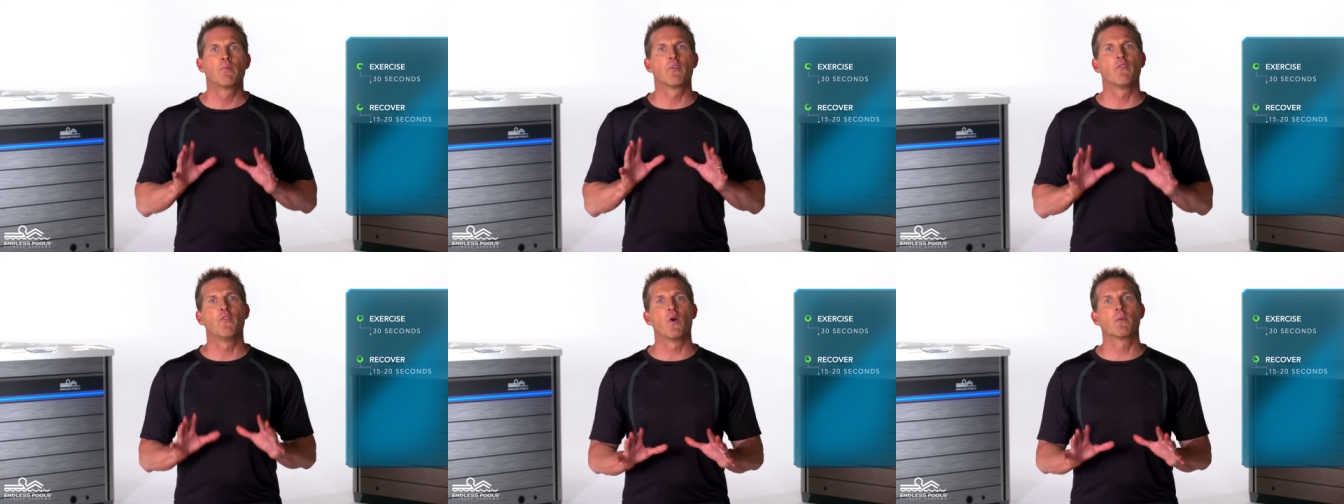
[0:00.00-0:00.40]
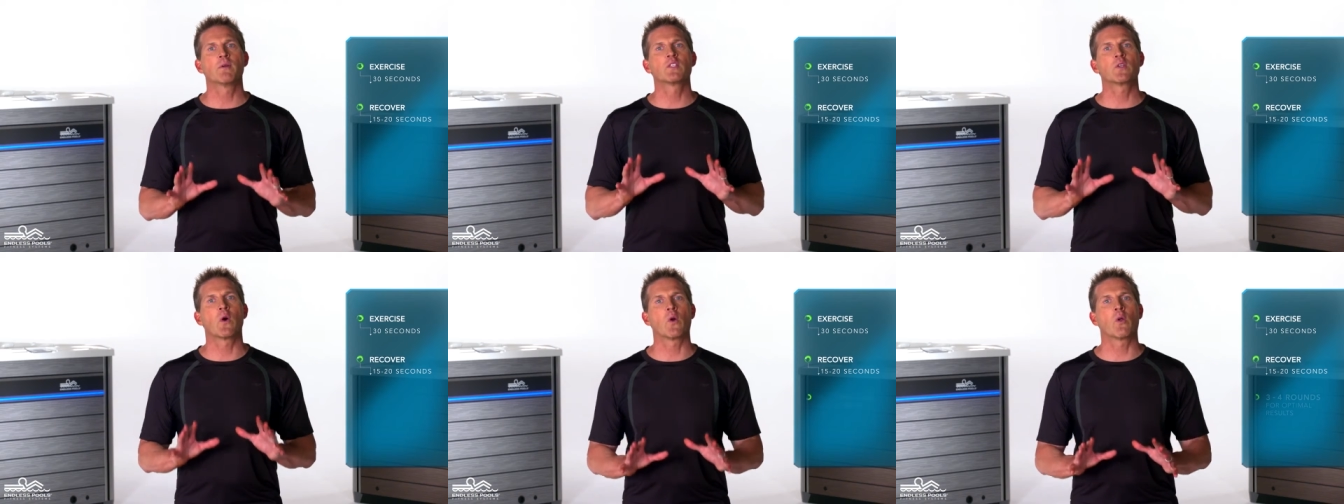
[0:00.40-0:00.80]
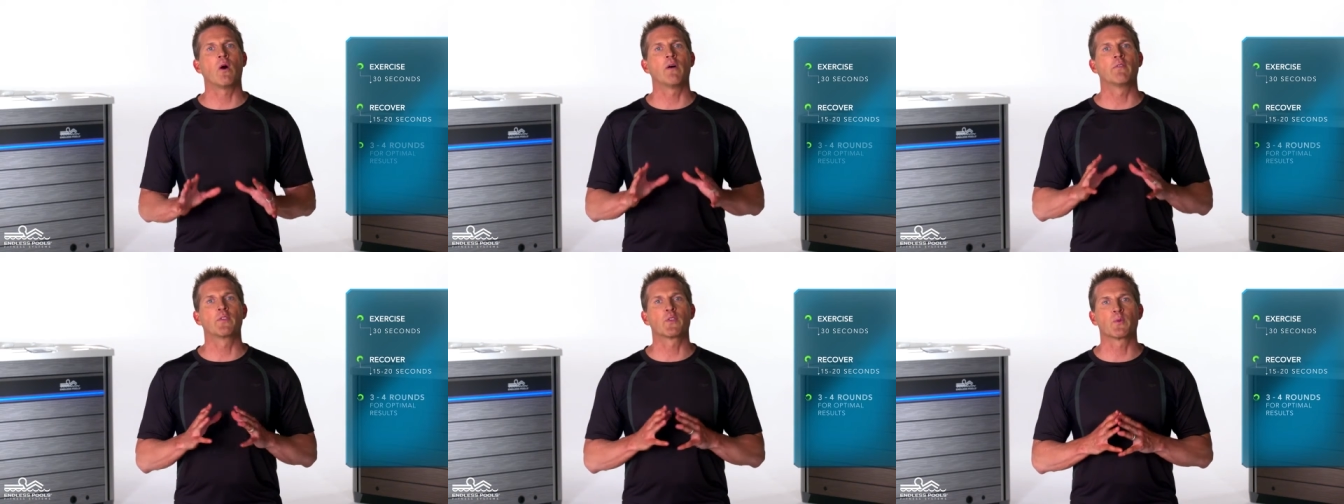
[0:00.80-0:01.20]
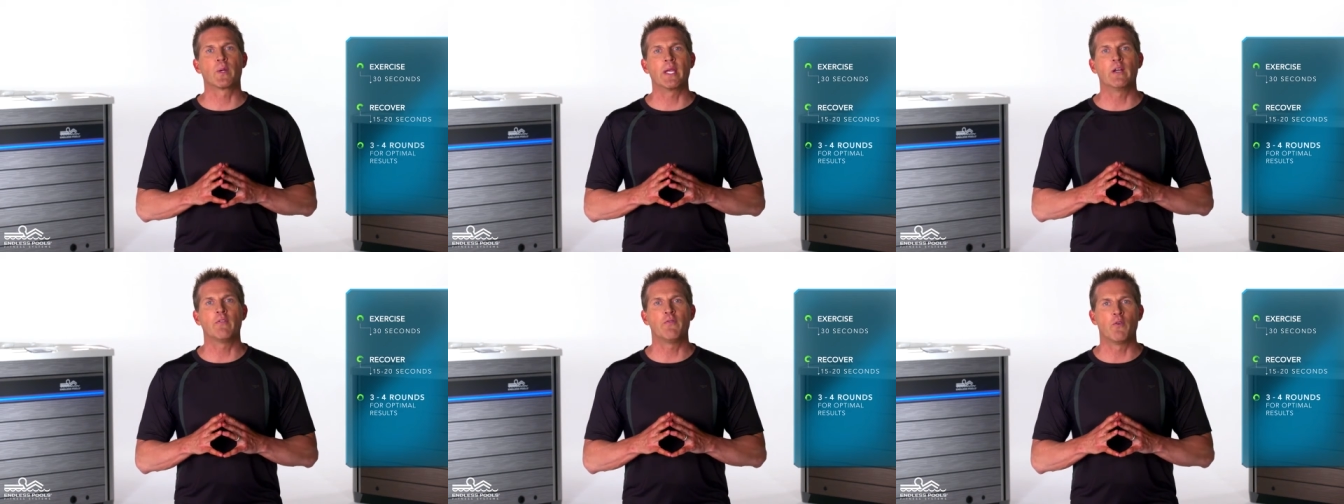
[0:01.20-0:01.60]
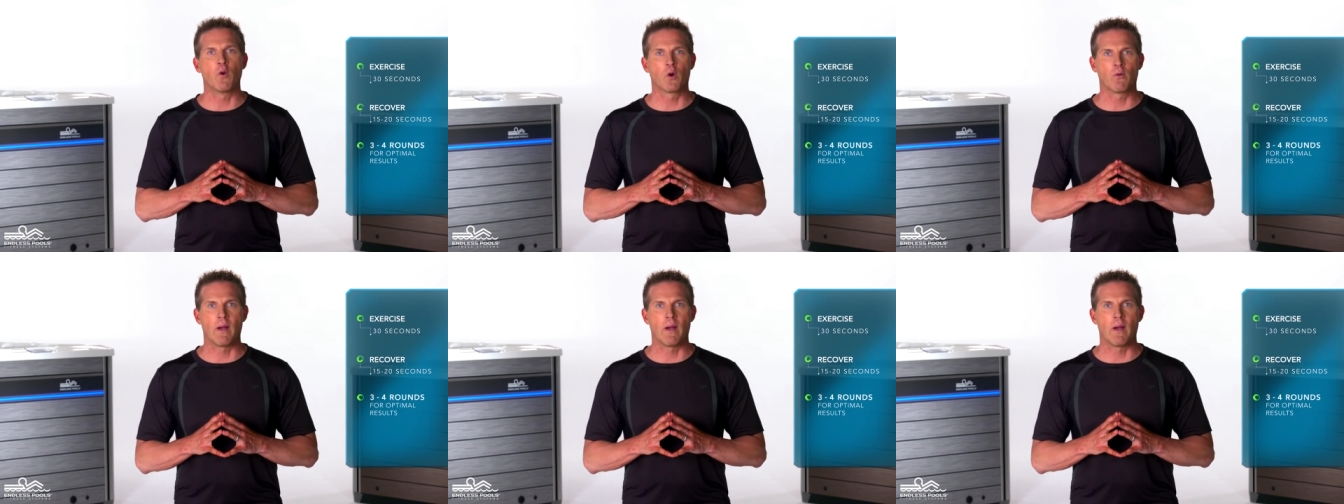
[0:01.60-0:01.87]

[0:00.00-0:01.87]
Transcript: Perform a total of three to four